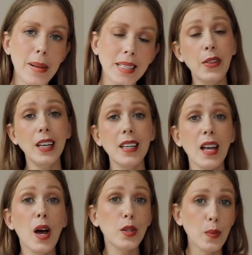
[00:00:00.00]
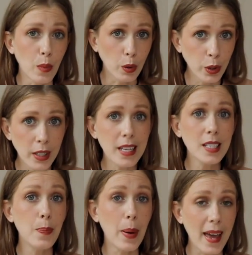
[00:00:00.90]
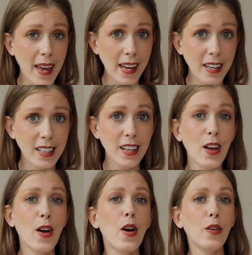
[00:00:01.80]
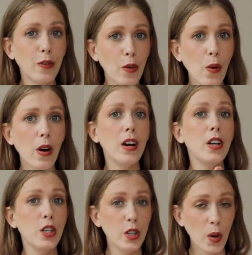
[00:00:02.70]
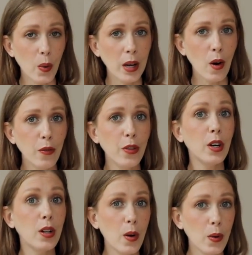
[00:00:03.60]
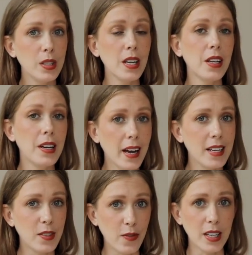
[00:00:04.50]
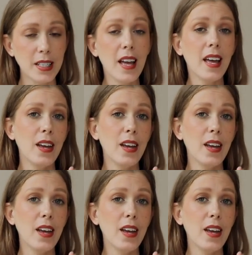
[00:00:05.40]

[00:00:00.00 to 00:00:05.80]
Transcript: But the thing is, the model is paid for showing off the clothes and the nice fit.